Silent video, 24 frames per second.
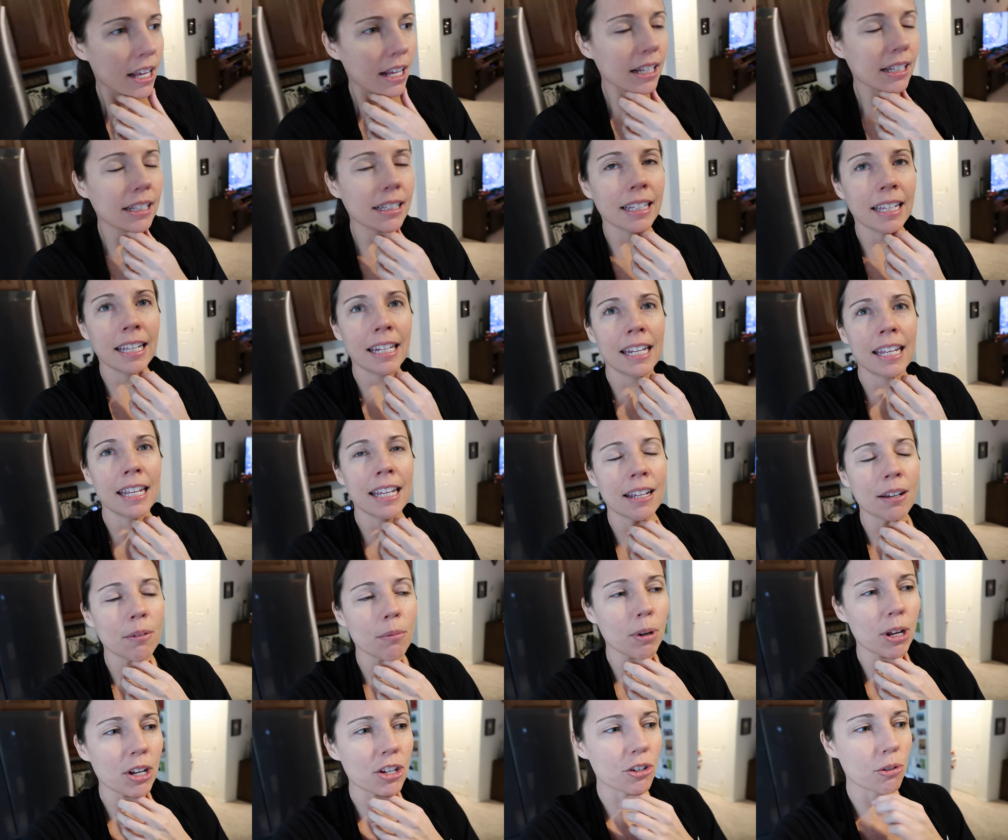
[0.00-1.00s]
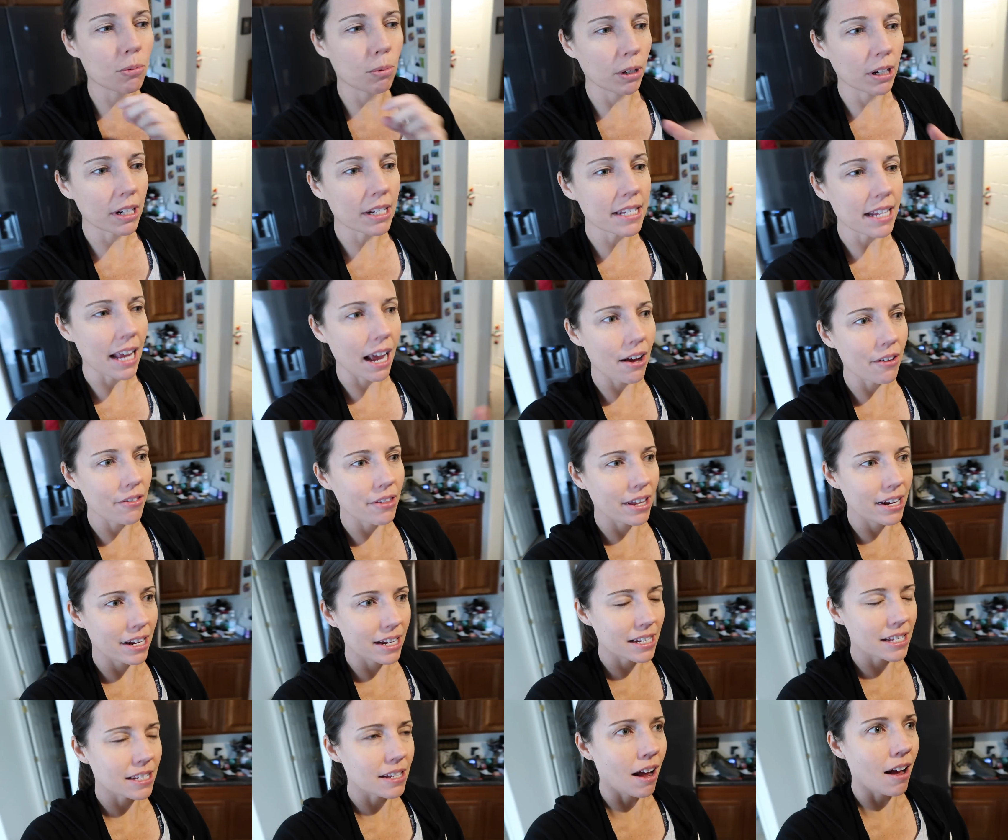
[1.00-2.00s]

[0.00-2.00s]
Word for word: cleaning, which worked out that it's